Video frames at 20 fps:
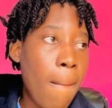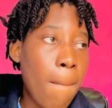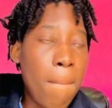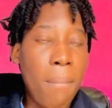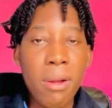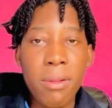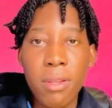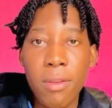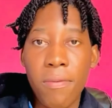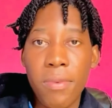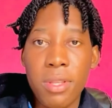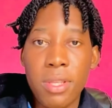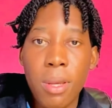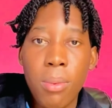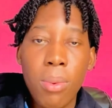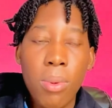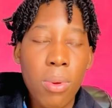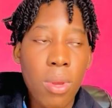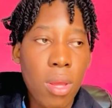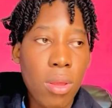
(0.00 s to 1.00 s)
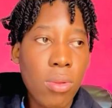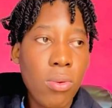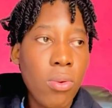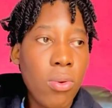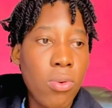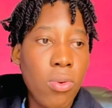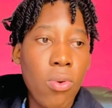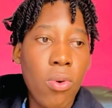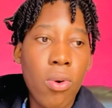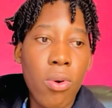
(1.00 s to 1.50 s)
But if it's something you can do
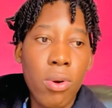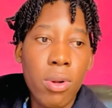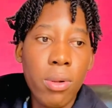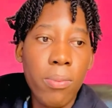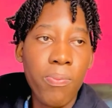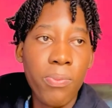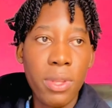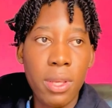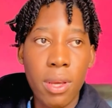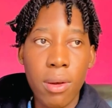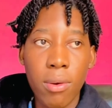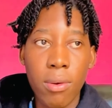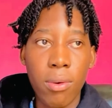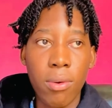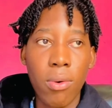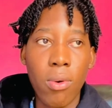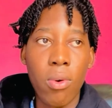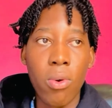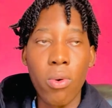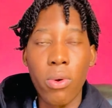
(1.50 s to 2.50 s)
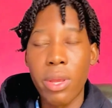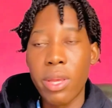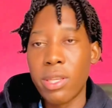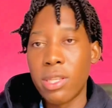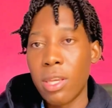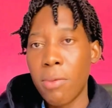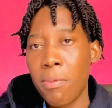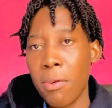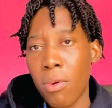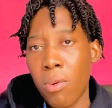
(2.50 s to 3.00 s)
on your own, or you can
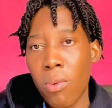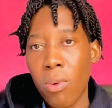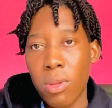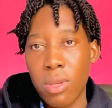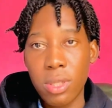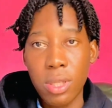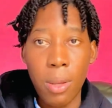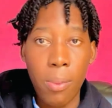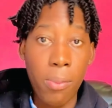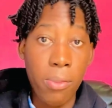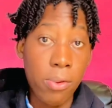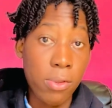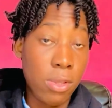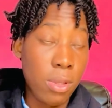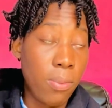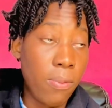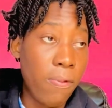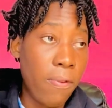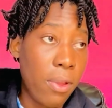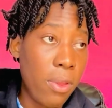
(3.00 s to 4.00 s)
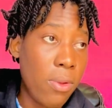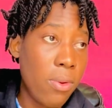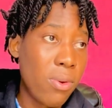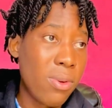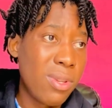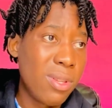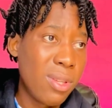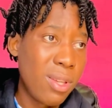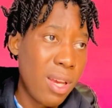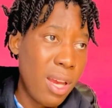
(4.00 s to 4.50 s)
simply watch some YouTube
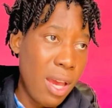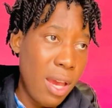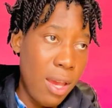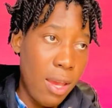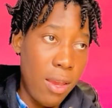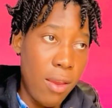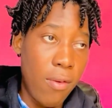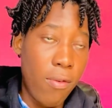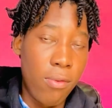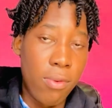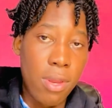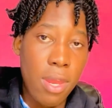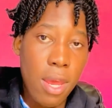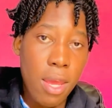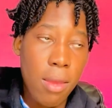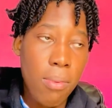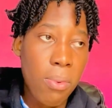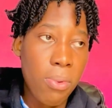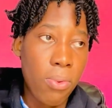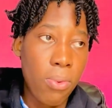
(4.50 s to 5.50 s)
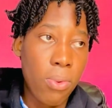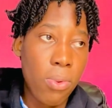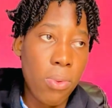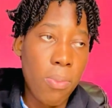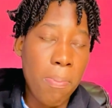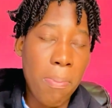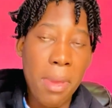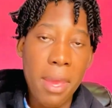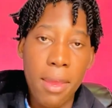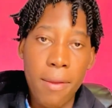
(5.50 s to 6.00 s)
videos, if you'd like me to
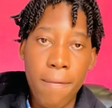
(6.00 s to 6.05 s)
make